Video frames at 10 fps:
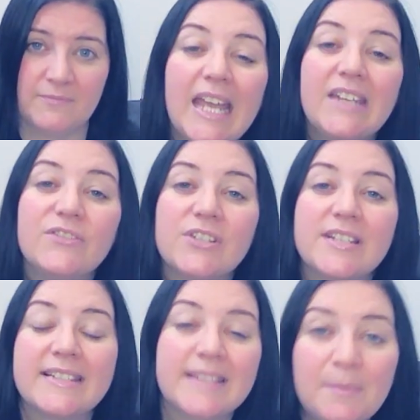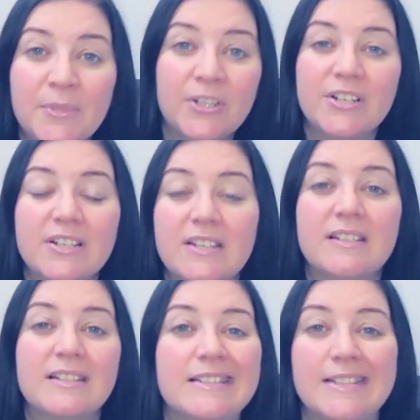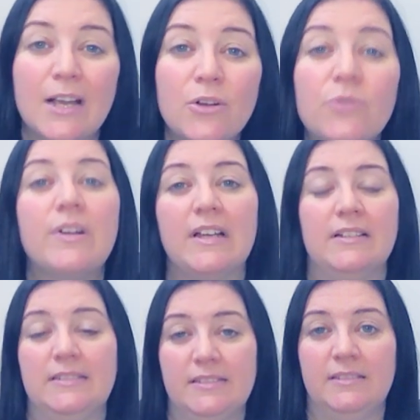And for summer, Samhain.